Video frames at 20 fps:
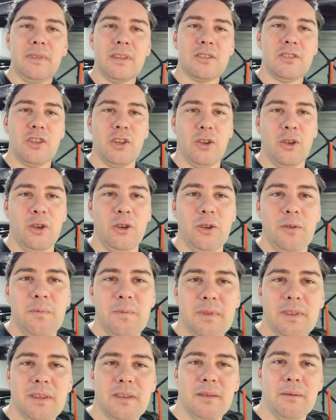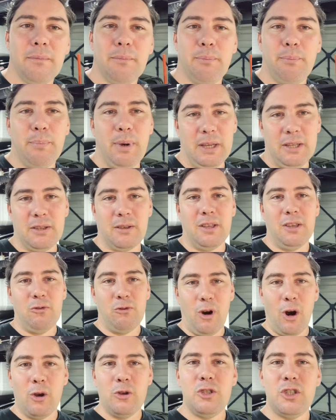to basically
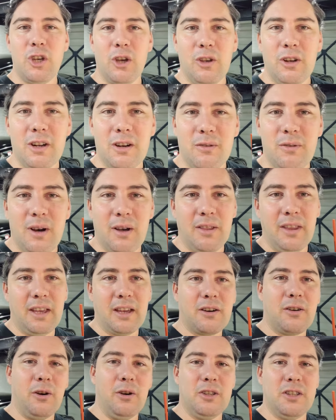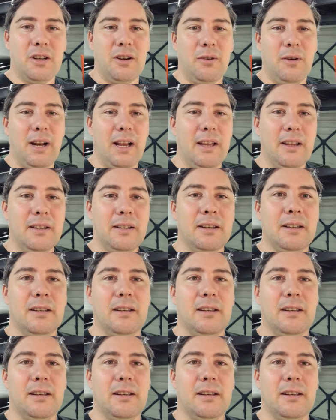road tune it while they're cruising around.